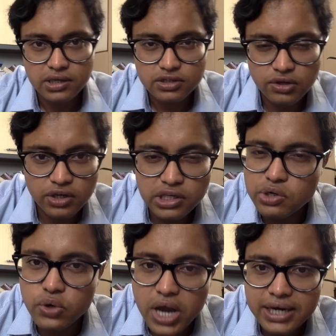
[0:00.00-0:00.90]
So
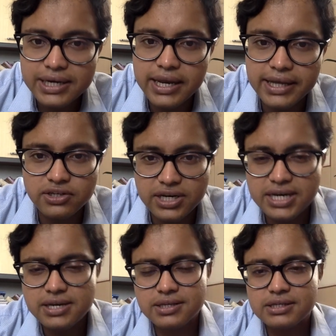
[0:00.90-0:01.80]
jura
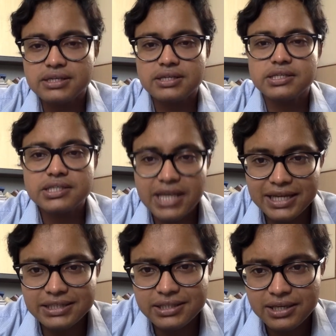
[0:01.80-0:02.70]
naturae
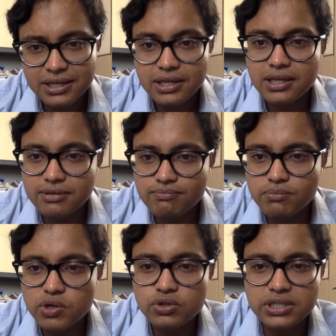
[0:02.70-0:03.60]
sunt
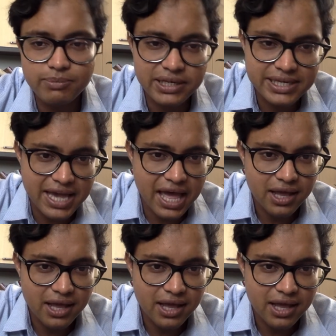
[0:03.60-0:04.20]
immutabilia.